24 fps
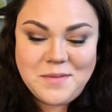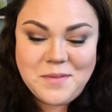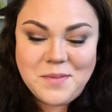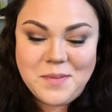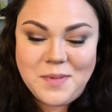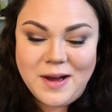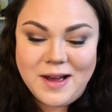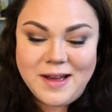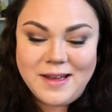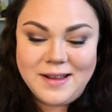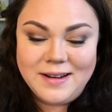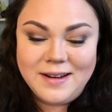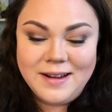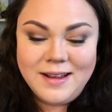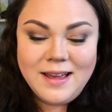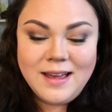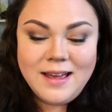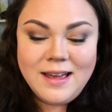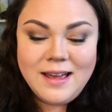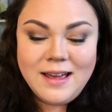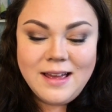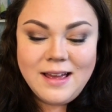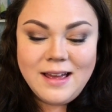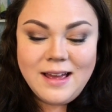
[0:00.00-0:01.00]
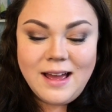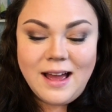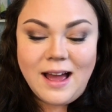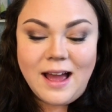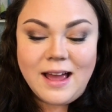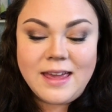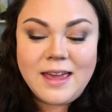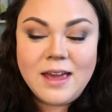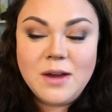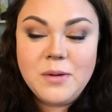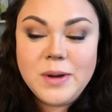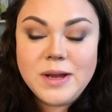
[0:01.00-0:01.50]
But I
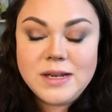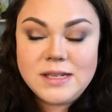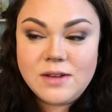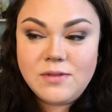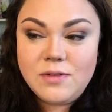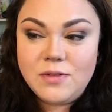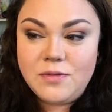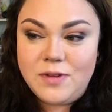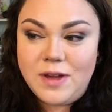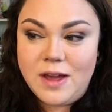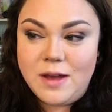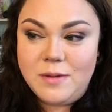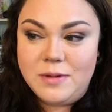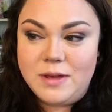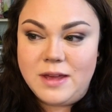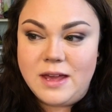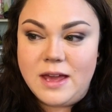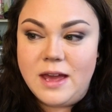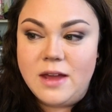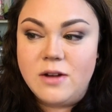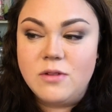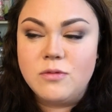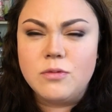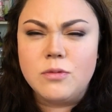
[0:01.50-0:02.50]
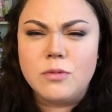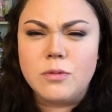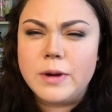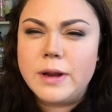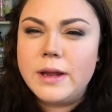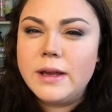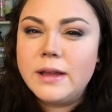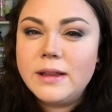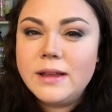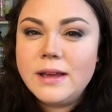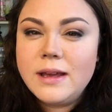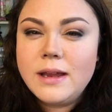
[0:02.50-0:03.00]
can't wait to have a family and
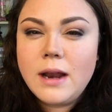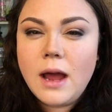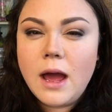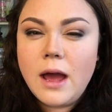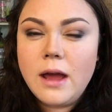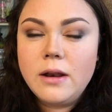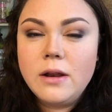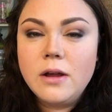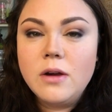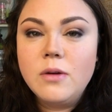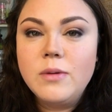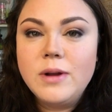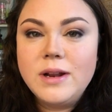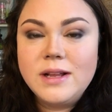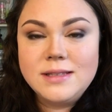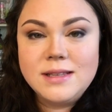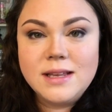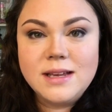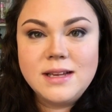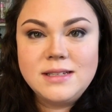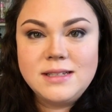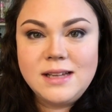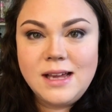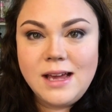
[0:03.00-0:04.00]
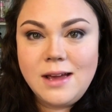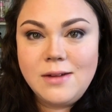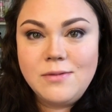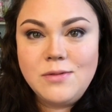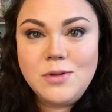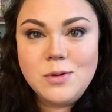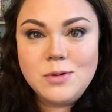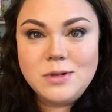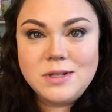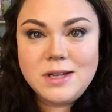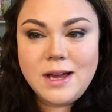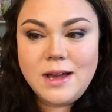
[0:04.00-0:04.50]
really not know what it's like to have
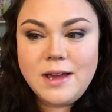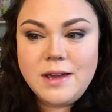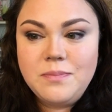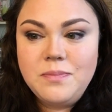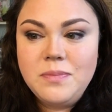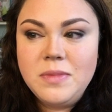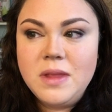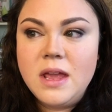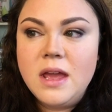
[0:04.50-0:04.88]
no time.